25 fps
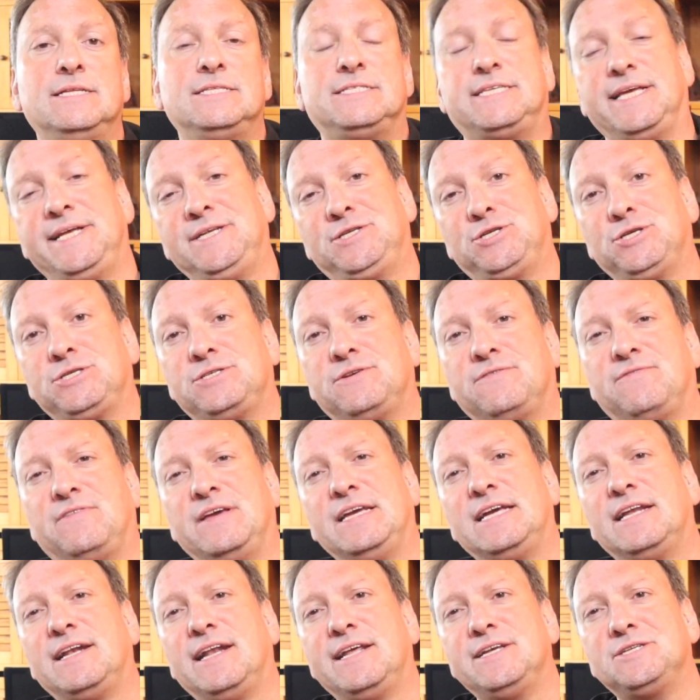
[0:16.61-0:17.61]
teachers of
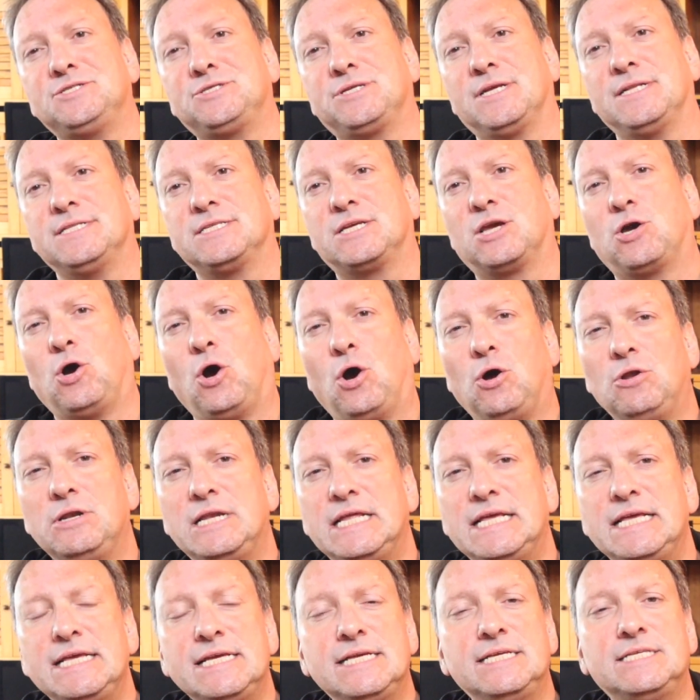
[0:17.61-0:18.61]
English and
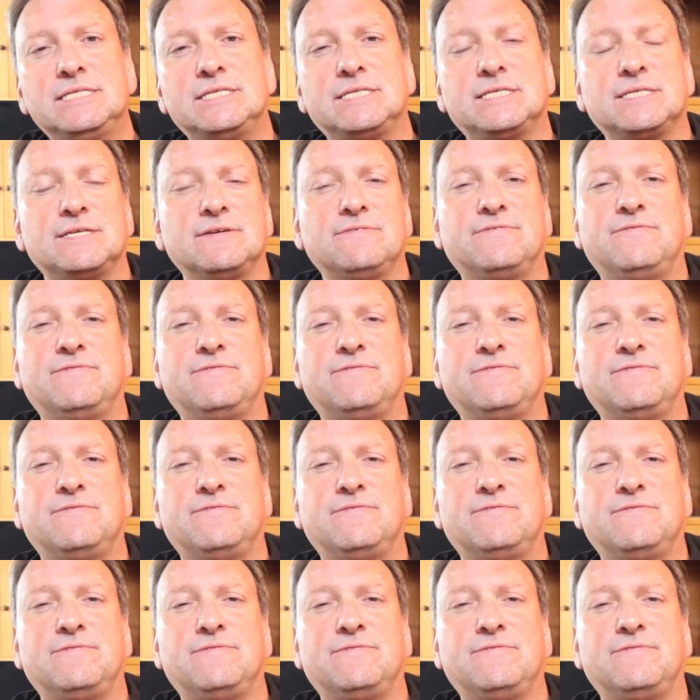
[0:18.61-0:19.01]
colleagues,